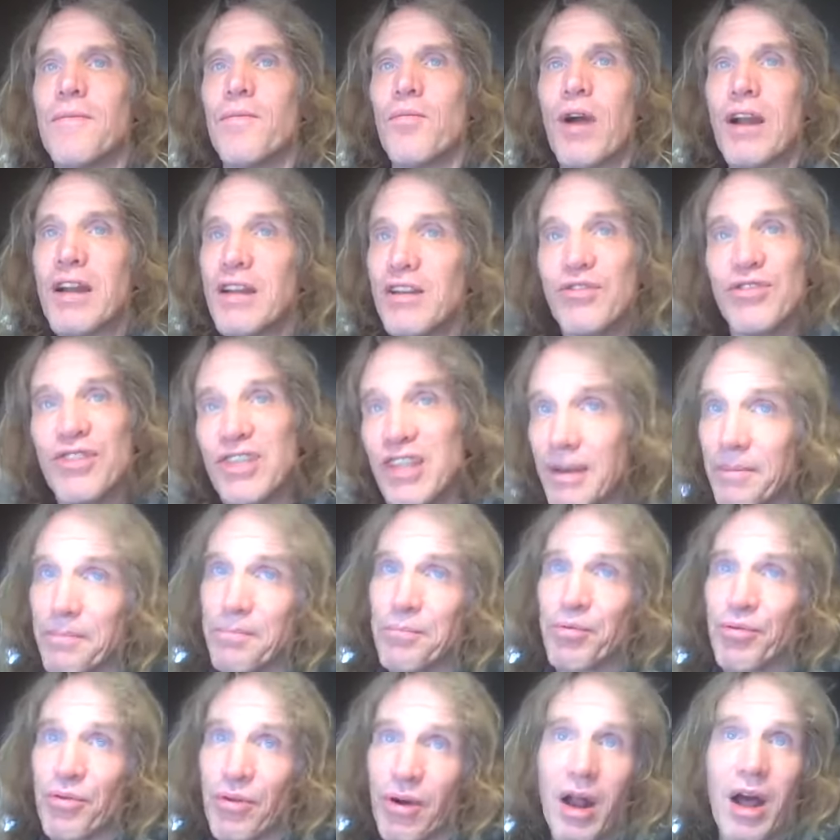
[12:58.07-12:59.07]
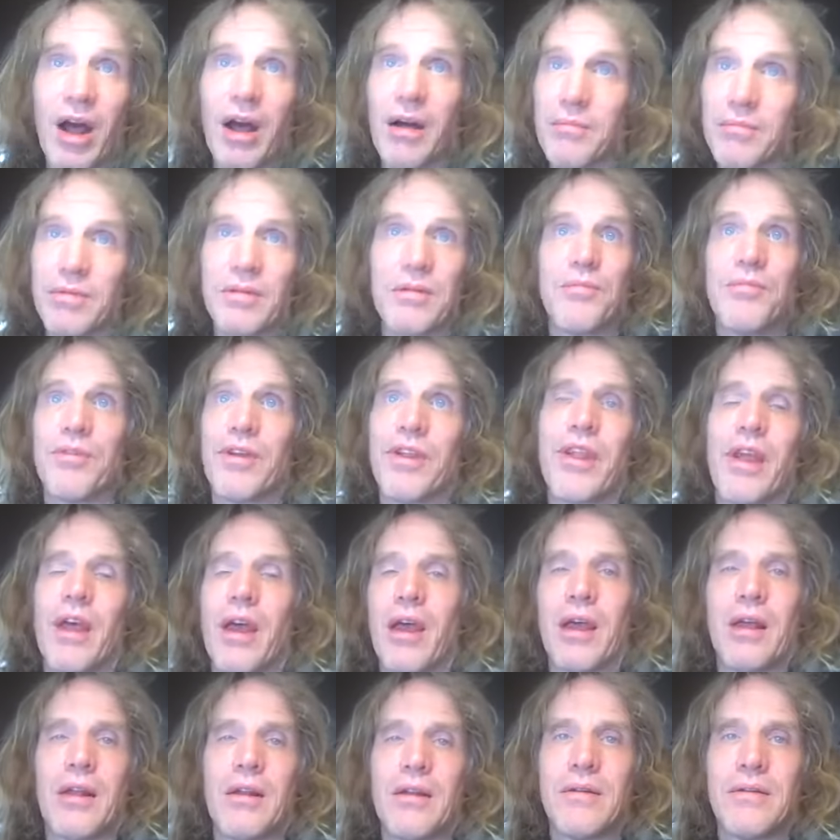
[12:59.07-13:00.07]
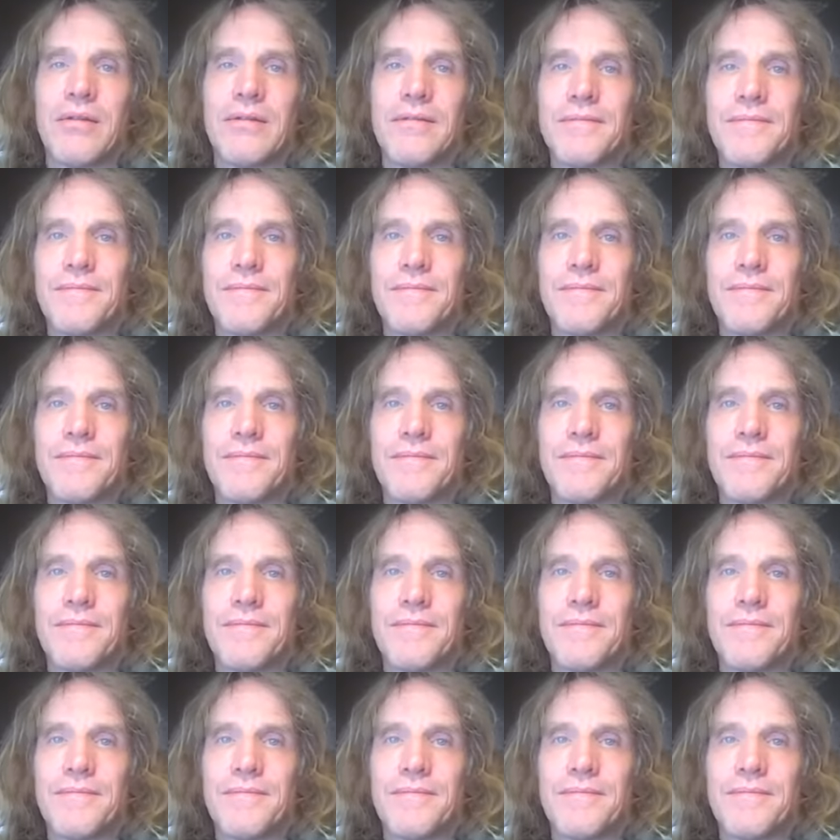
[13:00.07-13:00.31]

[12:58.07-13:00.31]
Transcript: Why do you see a problem with that?